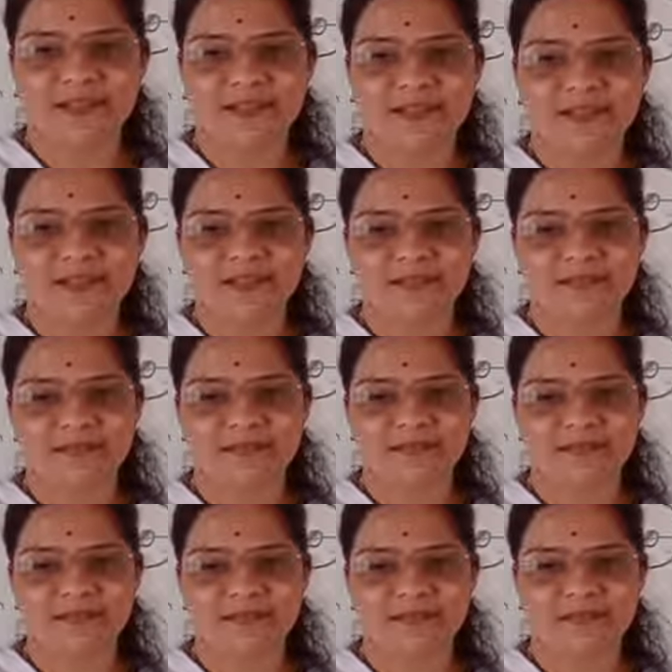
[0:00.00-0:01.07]
learn
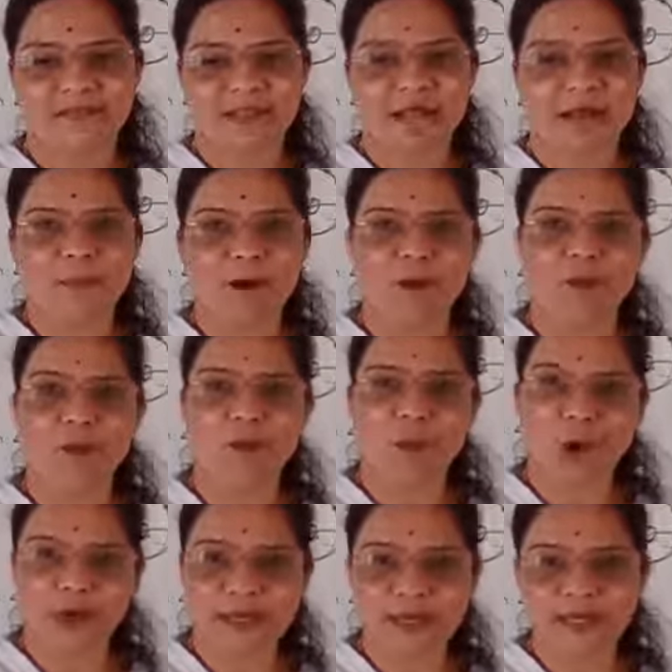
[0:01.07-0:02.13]
about the
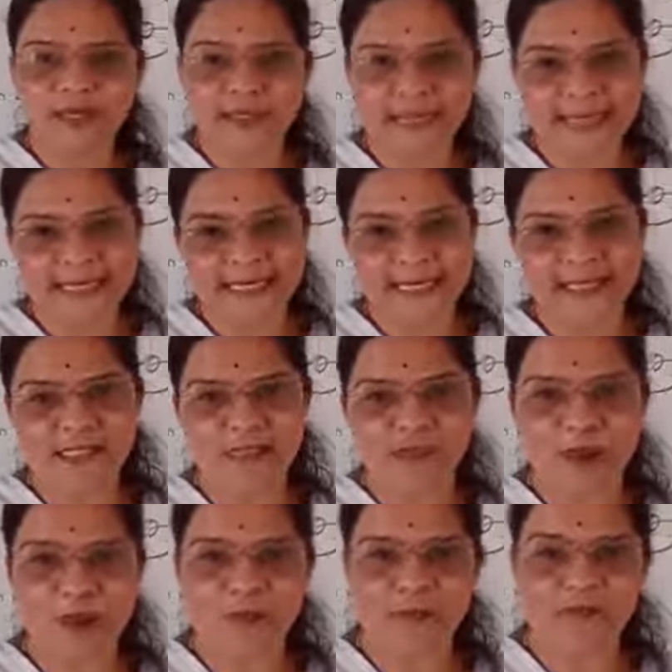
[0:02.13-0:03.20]
modern techniques
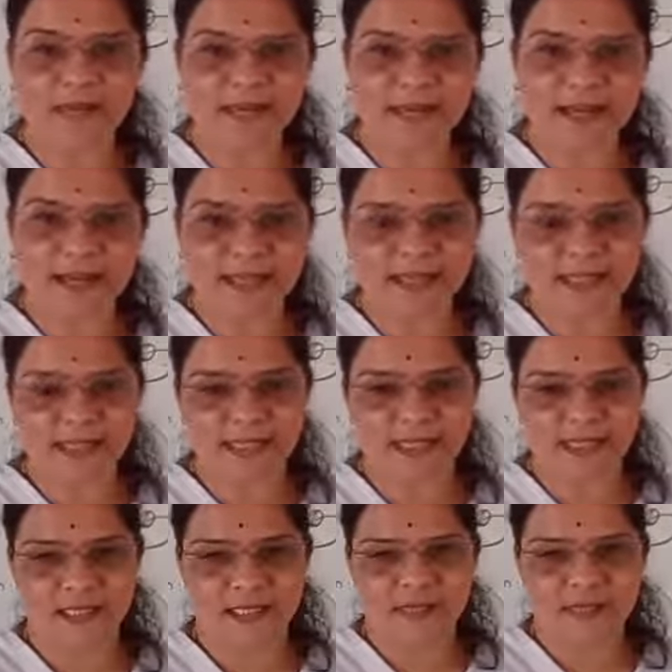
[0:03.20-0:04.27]
of
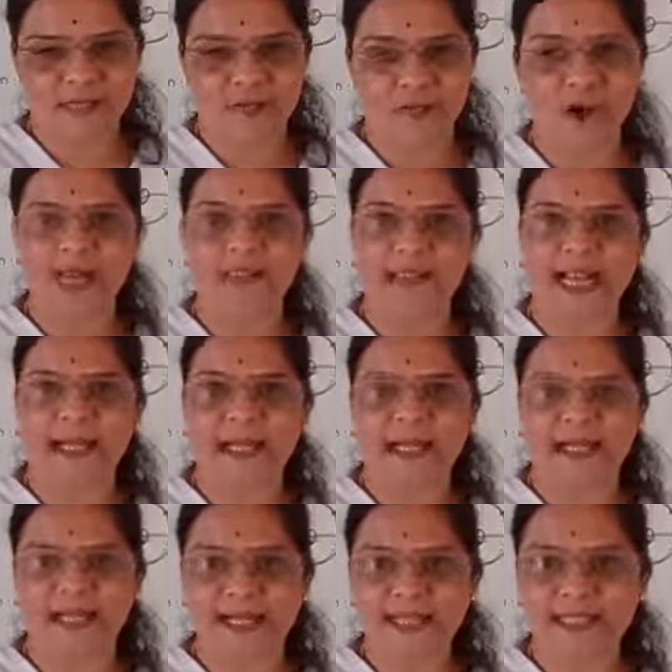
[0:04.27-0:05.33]
fertilization for
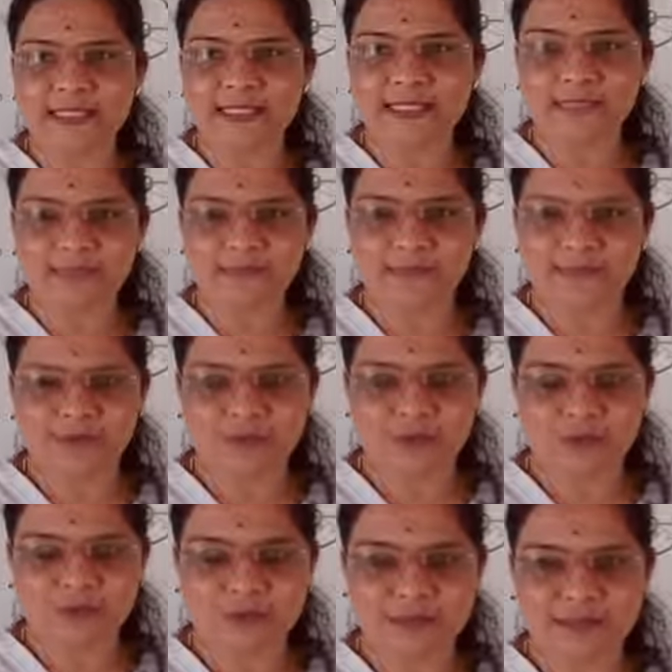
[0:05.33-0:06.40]
standard 10th
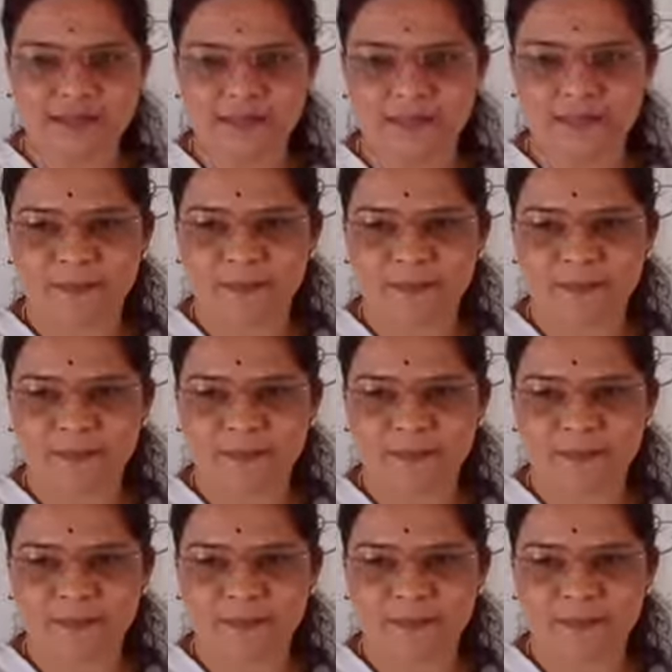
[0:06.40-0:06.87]
students.